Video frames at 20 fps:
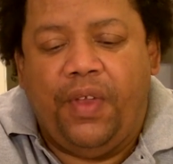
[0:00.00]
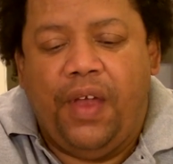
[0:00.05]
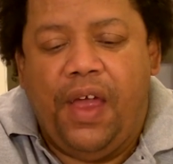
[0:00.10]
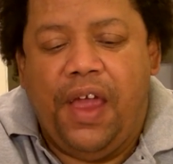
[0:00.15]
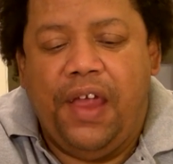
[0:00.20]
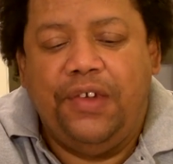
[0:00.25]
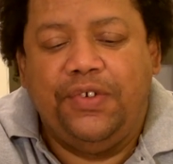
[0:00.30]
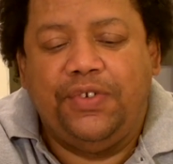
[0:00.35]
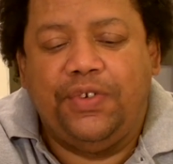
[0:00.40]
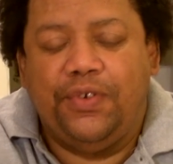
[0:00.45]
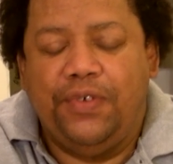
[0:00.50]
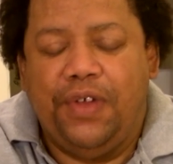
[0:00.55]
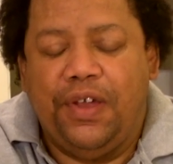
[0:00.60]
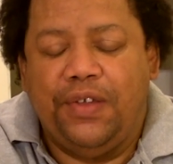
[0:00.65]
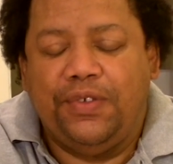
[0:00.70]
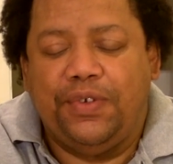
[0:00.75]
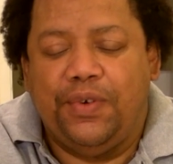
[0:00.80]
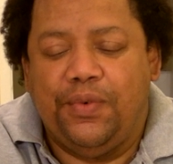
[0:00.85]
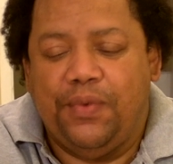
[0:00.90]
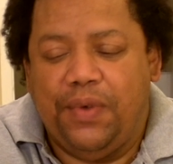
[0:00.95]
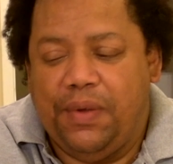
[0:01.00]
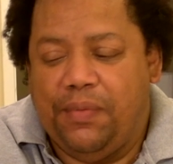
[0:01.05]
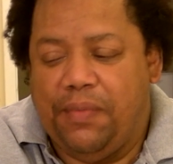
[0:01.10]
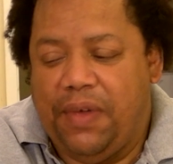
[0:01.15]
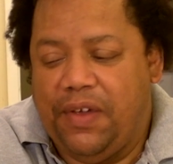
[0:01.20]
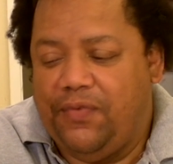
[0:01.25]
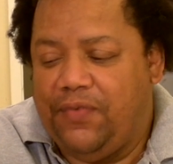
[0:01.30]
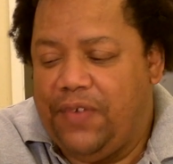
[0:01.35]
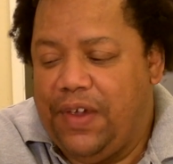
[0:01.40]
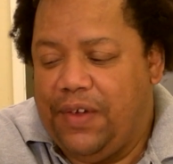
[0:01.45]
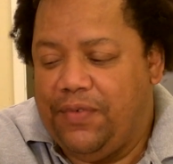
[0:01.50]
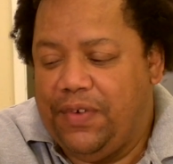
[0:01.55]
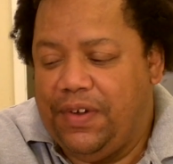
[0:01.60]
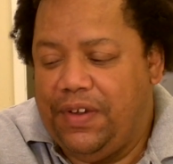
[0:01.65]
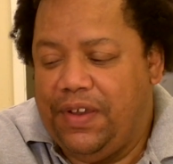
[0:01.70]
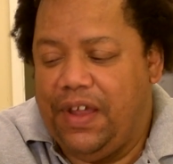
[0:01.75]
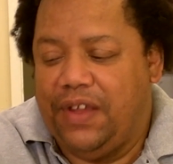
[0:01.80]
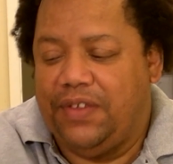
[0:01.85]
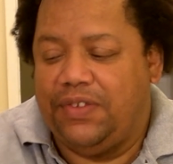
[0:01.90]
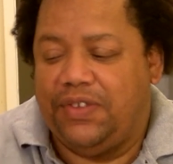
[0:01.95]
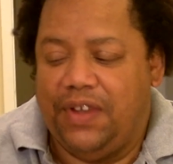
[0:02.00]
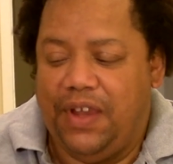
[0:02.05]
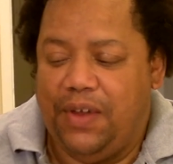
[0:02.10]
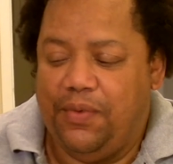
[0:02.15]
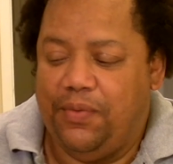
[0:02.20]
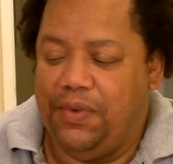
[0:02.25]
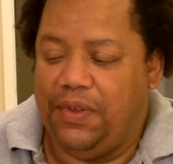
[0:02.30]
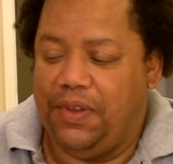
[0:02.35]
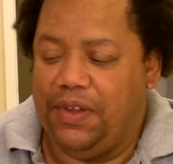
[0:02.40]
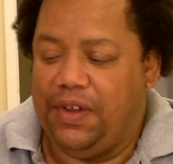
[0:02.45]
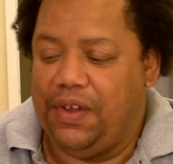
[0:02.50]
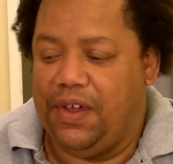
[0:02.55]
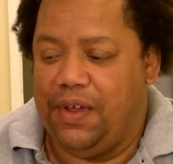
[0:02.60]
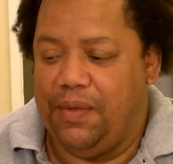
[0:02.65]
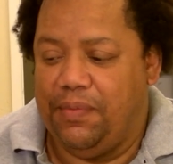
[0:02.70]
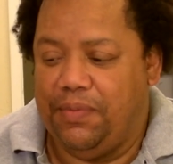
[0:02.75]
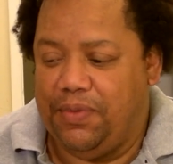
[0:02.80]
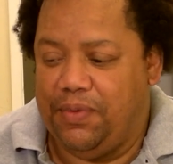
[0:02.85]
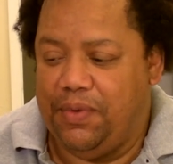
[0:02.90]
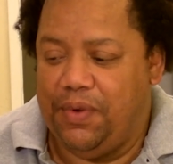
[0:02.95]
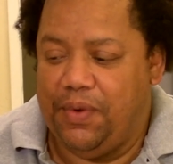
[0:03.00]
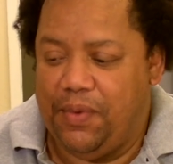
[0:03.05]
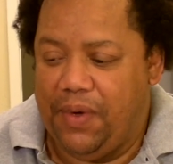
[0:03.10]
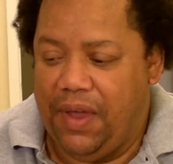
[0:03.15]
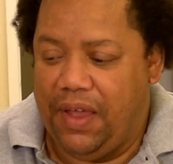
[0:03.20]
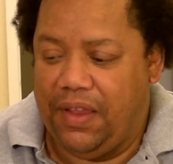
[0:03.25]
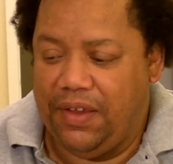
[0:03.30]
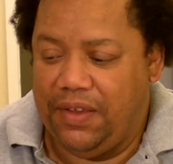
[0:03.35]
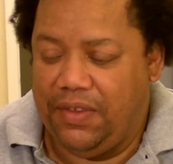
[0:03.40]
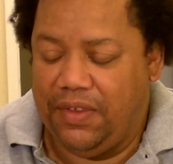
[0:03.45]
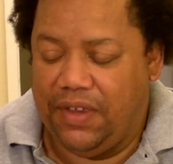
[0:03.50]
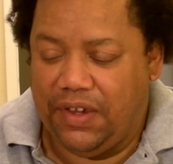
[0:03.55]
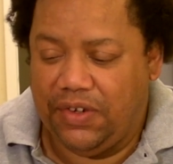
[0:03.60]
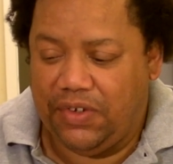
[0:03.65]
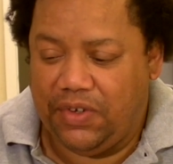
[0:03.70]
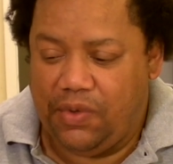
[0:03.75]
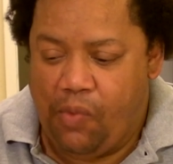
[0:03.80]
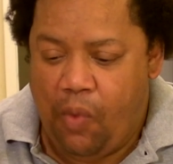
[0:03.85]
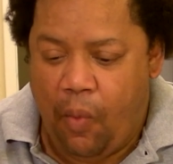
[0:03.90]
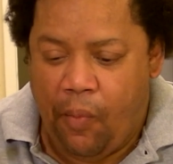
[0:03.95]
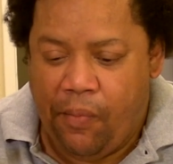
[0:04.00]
Hazelnuts are one of my favorite nuts, and they really come through well in this.